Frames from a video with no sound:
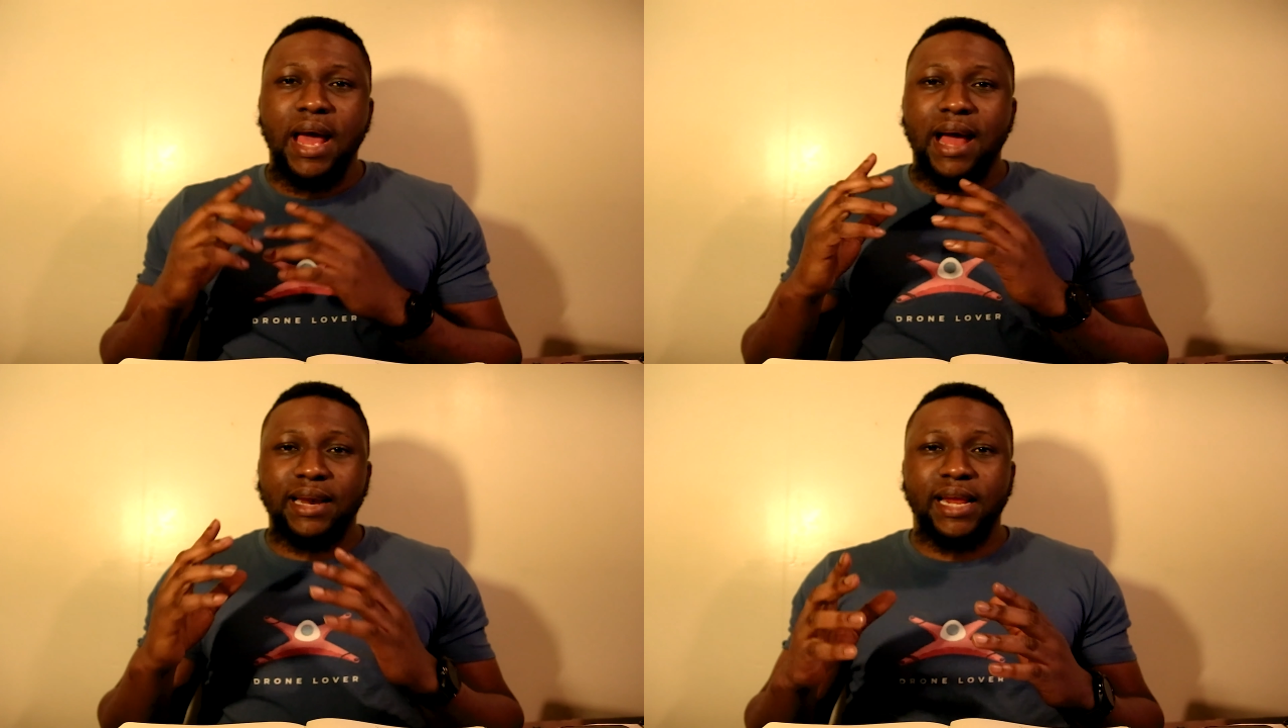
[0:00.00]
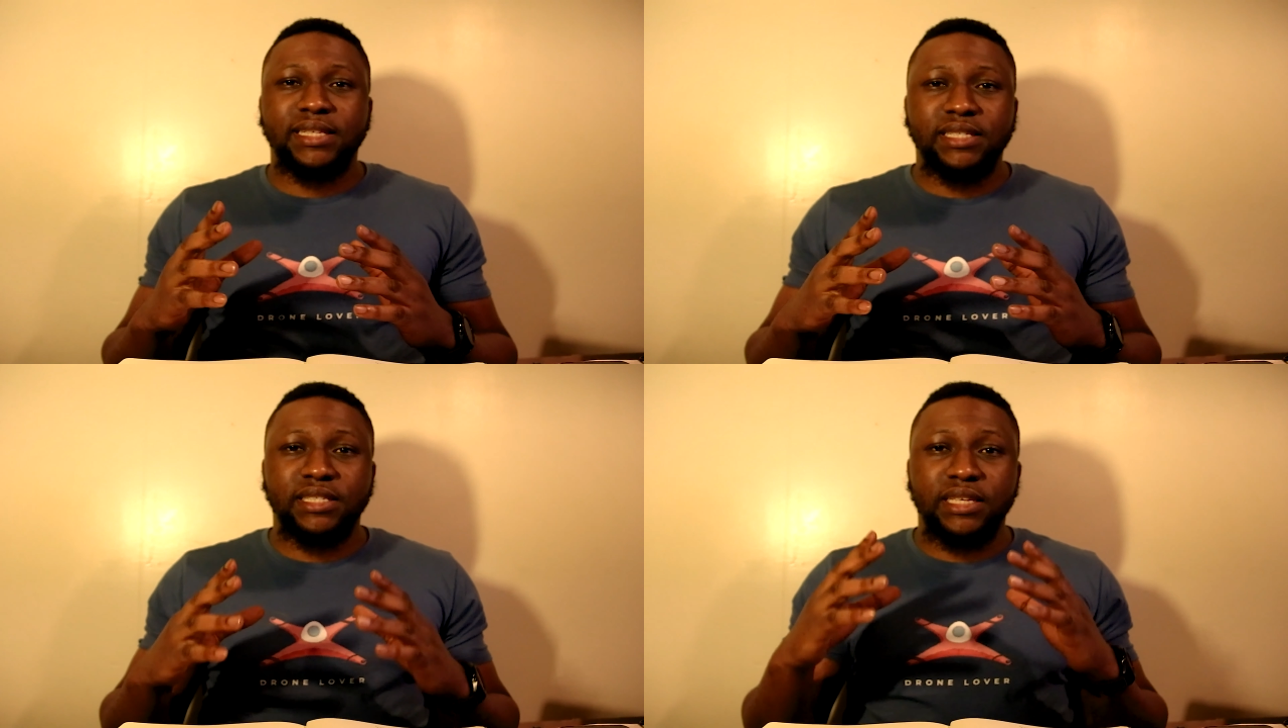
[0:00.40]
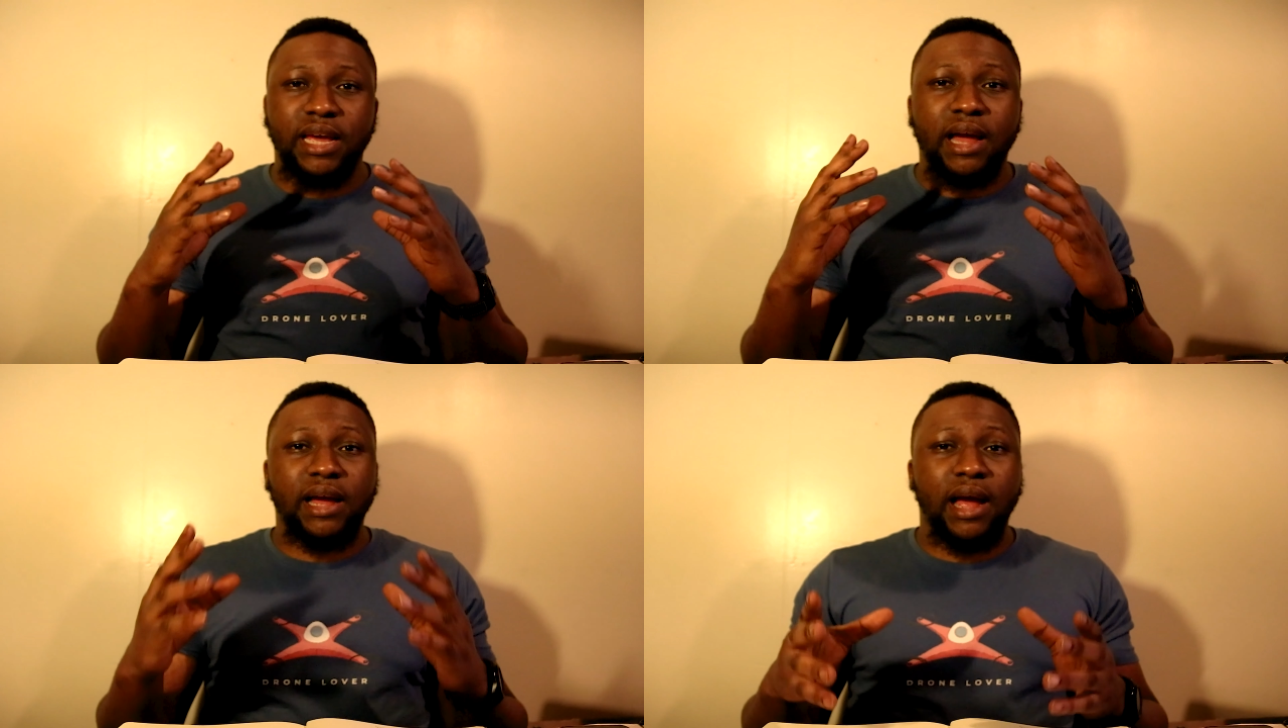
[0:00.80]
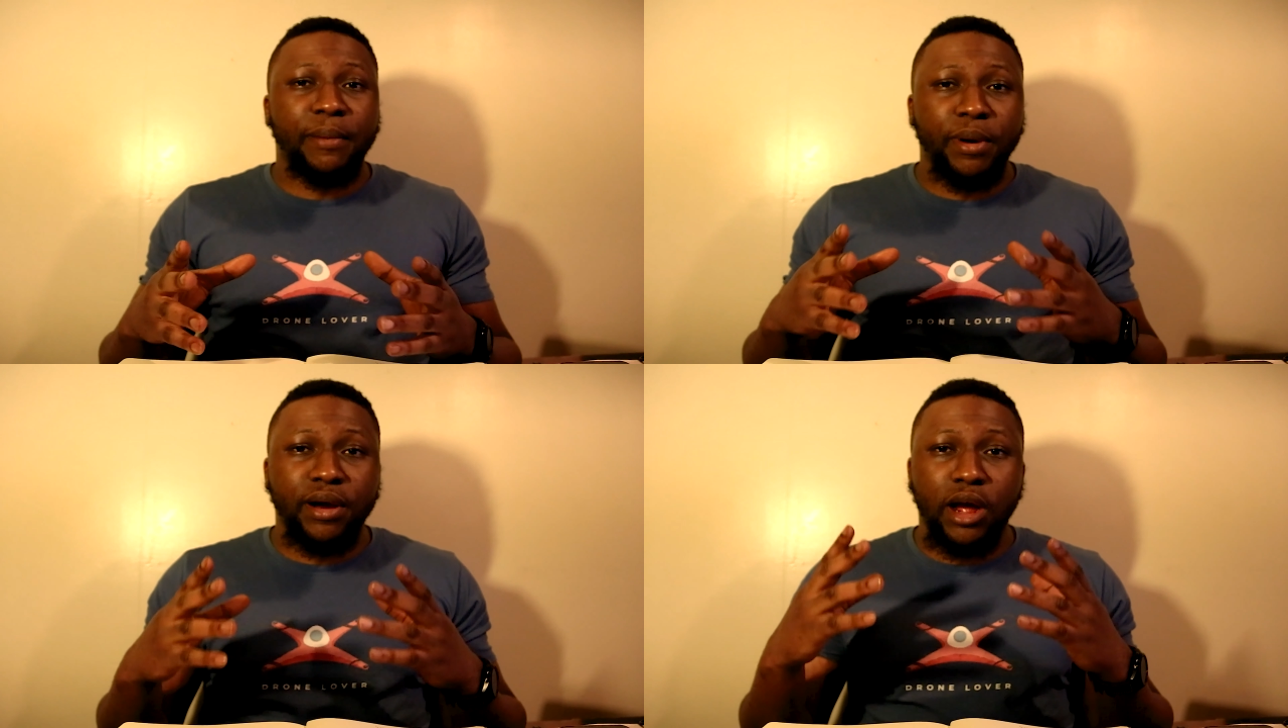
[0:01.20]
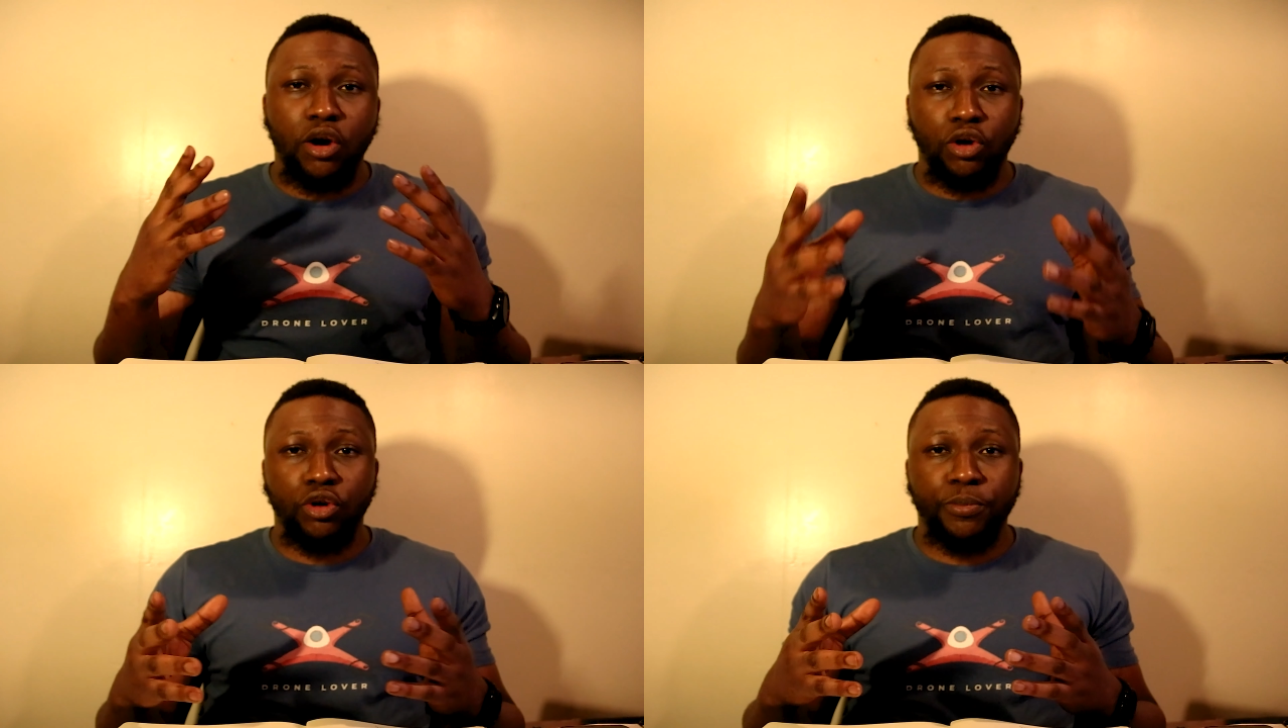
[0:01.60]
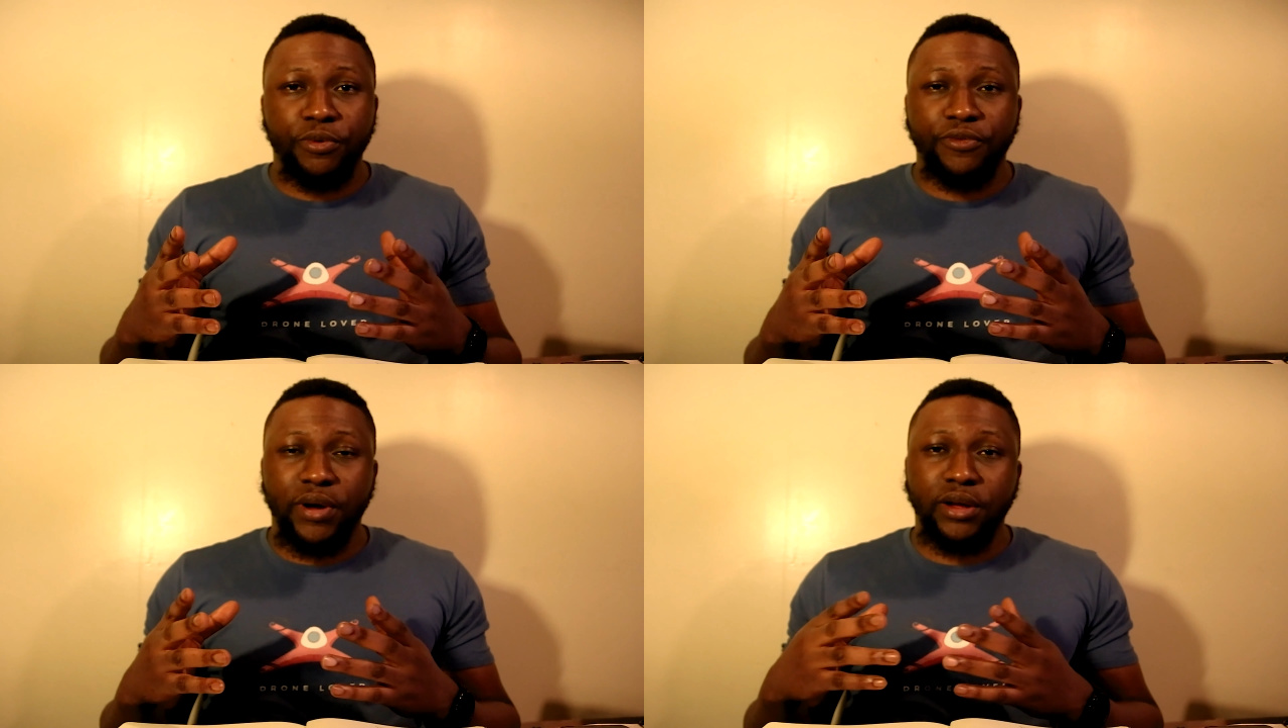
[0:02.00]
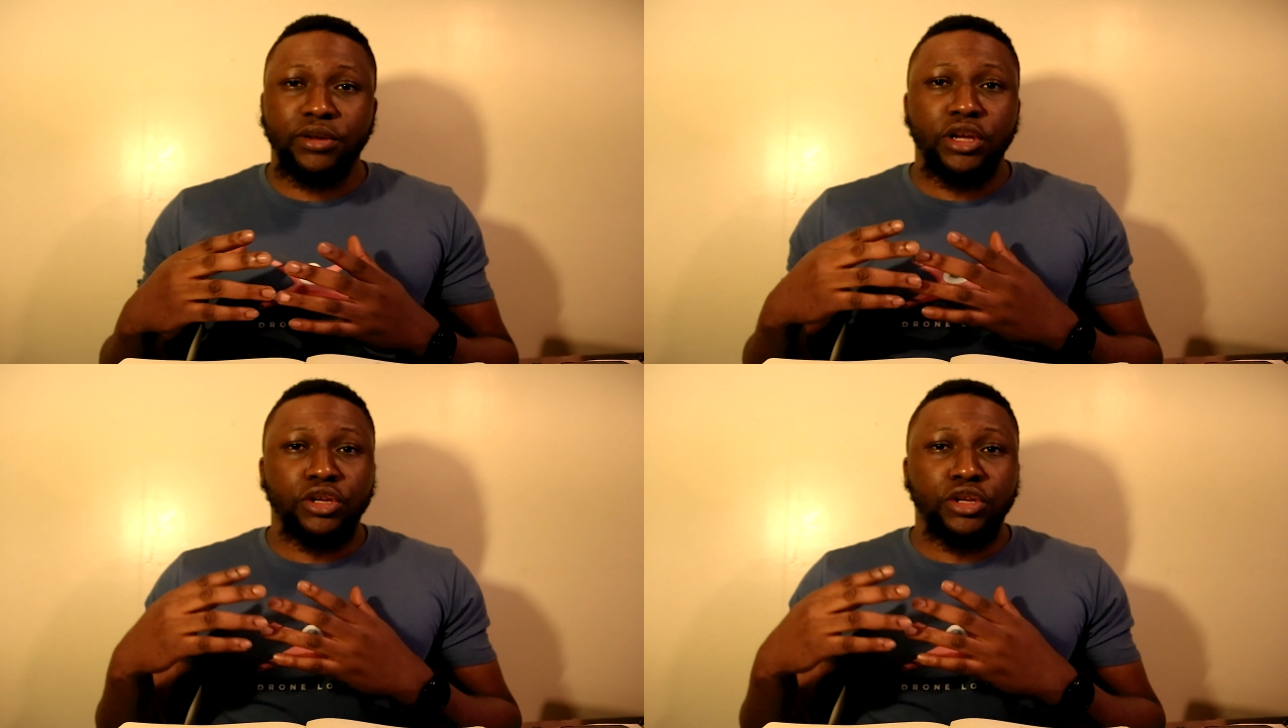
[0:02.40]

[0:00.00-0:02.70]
and that is the camera color profile.